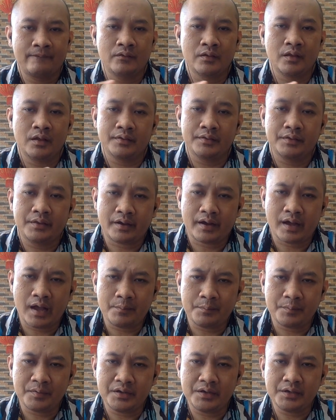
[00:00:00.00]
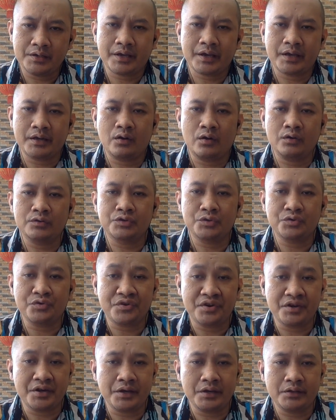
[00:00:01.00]
The company can also
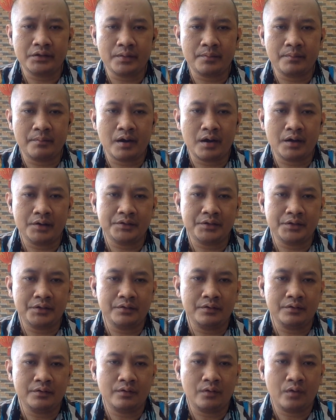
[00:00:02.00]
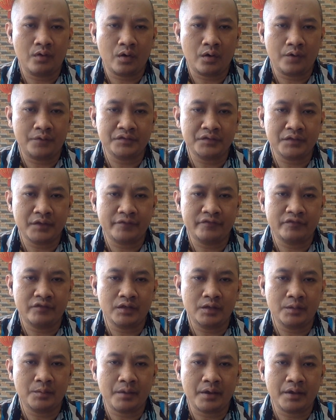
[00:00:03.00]
create a margin of
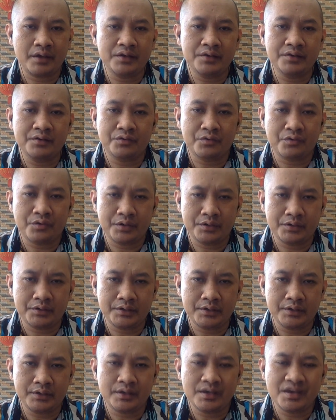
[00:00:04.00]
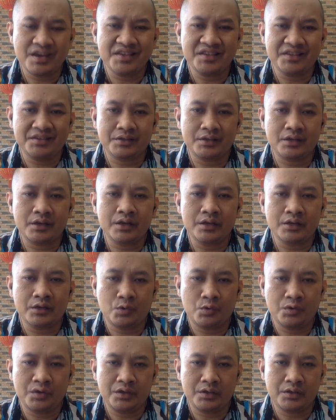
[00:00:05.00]
safety by increasing its
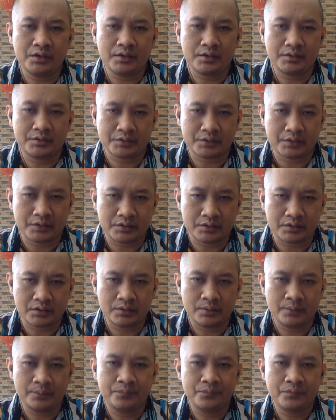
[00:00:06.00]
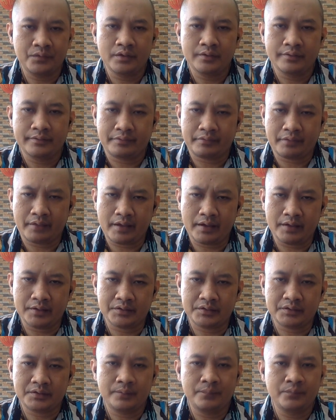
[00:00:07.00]
liquidity assets.
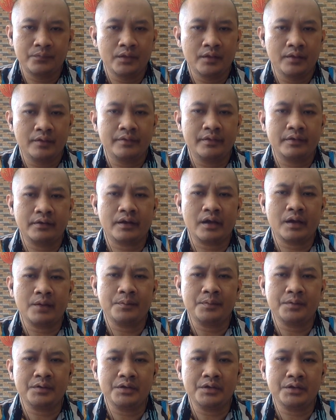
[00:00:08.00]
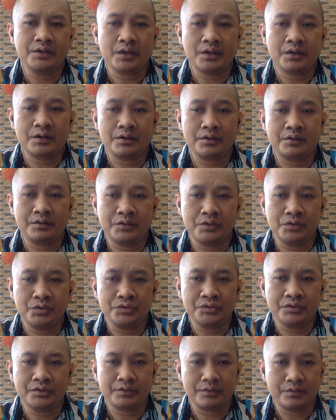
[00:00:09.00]
Thus, the company can
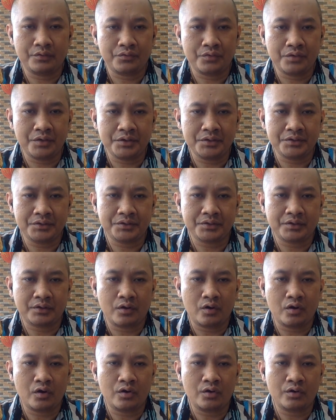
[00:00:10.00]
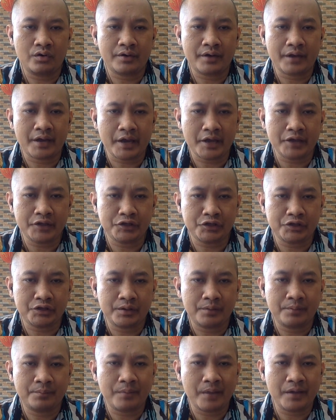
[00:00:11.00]
reduce the risk of cash
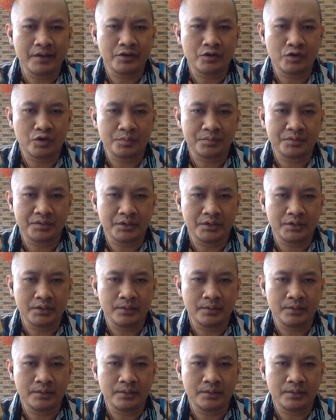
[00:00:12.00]
bankruptcy